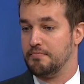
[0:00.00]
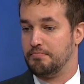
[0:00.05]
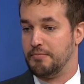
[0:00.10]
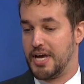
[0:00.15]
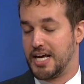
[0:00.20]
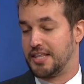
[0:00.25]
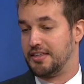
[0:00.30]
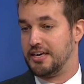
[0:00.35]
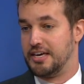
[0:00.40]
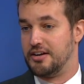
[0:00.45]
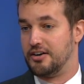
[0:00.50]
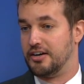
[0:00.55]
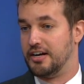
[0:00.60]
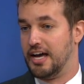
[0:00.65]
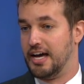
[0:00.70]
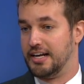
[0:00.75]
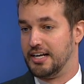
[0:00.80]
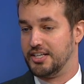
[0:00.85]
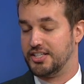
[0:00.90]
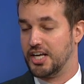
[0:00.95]
make the
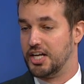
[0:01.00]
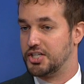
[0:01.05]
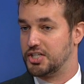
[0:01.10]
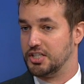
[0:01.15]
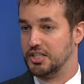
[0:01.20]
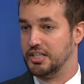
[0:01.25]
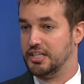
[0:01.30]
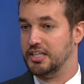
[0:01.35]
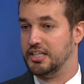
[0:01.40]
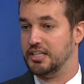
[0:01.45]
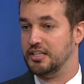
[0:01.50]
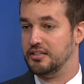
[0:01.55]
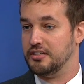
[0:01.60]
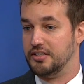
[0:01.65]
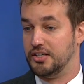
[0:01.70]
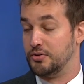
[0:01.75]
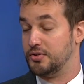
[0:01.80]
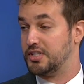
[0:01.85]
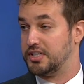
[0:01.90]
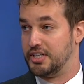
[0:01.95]
internet essentially
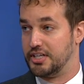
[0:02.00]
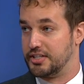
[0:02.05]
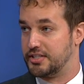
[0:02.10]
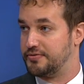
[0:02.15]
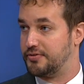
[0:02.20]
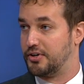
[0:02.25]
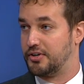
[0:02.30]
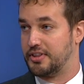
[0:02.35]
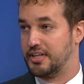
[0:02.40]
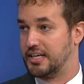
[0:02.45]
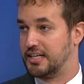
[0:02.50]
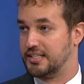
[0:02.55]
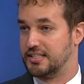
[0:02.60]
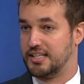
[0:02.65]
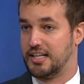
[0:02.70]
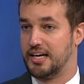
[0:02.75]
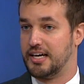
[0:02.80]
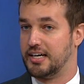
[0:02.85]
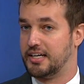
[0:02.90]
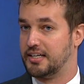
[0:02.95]
useless for things
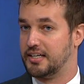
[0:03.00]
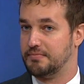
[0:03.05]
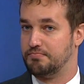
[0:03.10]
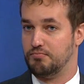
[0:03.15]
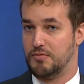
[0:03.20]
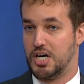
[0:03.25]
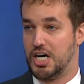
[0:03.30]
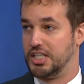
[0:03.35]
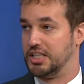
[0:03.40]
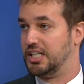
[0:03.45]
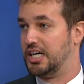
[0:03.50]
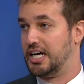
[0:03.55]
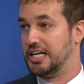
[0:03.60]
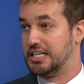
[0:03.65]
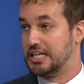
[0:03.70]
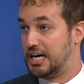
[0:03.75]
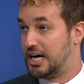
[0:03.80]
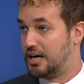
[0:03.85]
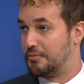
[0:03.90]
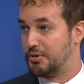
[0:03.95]
like
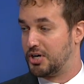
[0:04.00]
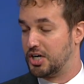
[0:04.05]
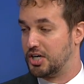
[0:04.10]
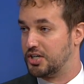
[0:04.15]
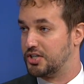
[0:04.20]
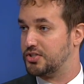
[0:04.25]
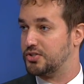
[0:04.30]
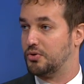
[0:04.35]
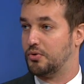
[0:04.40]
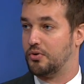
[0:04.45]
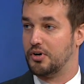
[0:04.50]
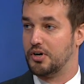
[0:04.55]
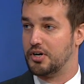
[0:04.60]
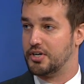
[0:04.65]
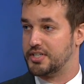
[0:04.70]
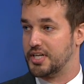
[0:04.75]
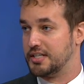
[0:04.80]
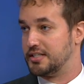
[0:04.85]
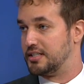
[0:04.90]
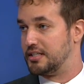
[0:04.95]
online commerce or
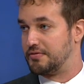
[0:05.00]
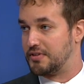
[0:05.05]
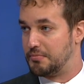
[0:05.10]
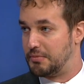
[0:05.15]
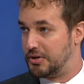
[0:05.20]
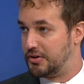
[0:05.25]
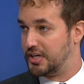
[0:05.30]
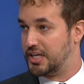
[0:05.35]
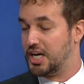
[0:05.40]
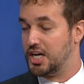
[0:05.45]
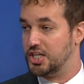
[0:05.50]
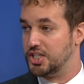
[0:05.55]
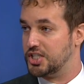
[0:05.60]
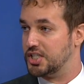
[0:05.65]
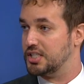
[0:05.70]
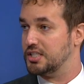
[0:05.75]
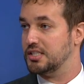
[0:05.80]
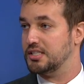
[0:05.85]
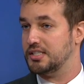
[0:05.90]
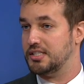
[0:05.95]
sensitive
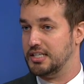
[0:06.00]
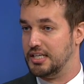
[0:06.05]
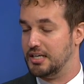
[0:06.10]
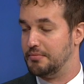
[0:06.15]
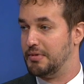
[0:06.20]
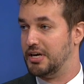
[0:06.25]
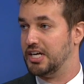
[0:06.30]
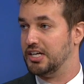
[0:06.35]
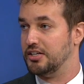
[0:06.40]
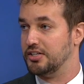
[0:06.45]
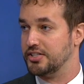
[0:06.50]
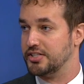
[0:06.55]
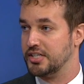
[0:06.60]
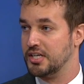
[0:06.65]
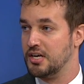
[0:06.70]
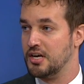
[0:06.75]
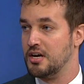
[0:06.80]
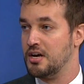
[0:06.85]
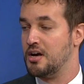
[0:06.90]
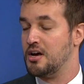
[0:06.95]
communications, emails.
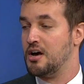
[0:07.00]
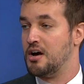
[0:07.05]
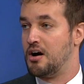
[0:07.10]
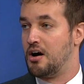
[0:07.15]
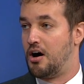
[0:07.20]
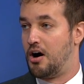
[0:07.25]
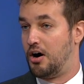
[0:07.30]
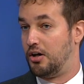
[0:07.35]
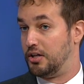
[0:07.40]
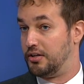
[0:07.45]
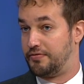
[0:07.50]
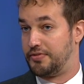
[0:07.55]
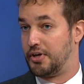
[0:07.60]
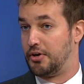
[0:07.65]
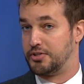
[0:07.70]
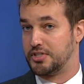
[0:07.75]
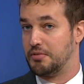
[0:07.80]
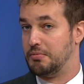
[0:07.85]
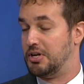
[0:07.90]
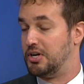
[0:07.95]
All of
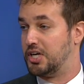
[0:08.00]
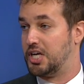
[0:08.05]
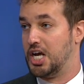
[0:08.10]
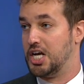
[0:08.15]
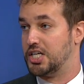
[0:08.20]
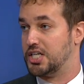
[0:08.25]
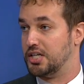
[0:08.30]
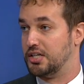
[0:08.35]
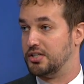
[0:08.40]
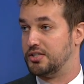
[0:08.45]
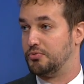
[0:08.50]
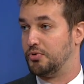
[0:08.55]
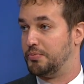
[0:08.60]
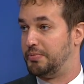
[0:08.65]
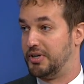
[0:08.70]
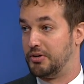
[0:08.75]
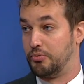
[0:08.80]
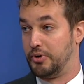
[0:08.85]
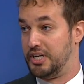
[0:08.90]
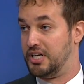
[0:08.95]
those communications would
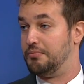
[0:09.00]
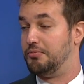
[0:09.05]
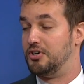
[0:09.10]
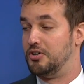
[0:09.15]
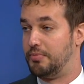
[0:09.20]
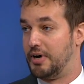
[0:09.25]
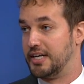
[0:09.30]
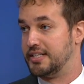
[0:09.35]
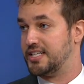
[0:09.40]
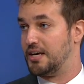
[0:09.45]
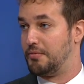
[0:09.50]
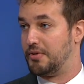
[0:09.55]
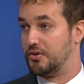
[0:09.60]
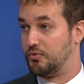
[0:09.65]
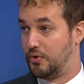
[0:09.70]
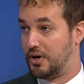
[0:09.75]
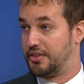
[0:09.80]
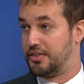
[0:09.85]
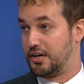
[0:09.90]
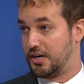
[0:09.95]
be readable by
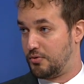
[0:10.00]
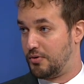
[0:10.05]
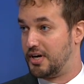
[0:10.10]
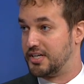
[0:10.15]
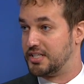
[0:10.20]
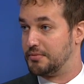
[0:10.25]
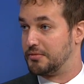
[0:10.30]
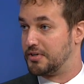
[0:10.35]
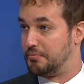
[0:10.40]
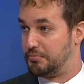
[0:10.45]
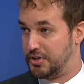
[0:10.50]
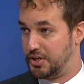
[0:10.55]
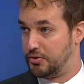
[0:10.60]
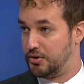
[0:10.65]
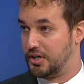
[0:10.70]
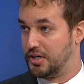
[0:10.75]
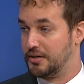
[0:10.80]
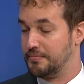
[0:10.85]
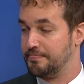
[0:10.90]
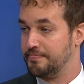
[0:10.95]
someone with a quantum
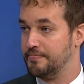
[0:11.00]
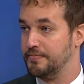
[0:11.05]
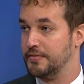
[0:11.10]
computer.